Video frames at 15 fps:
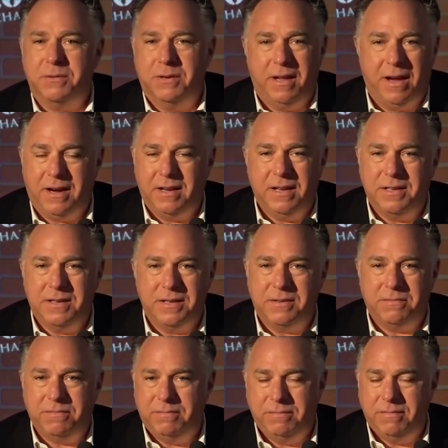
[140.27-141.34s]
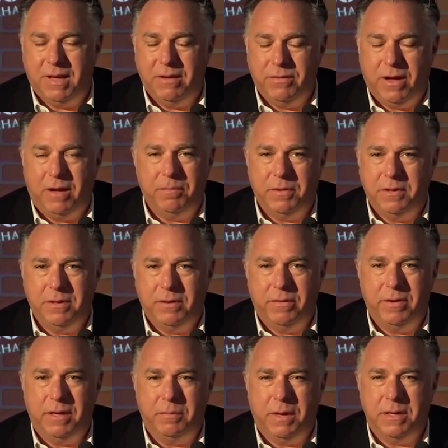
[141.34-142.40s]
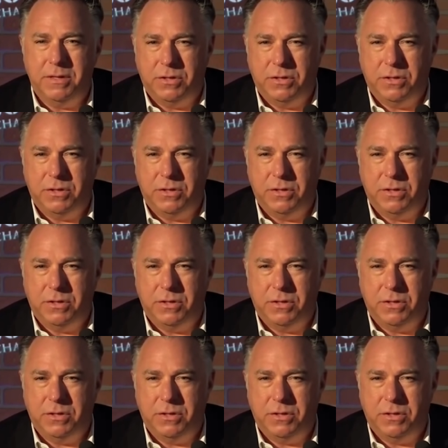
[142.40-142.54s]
We're not going to just give up and do everything by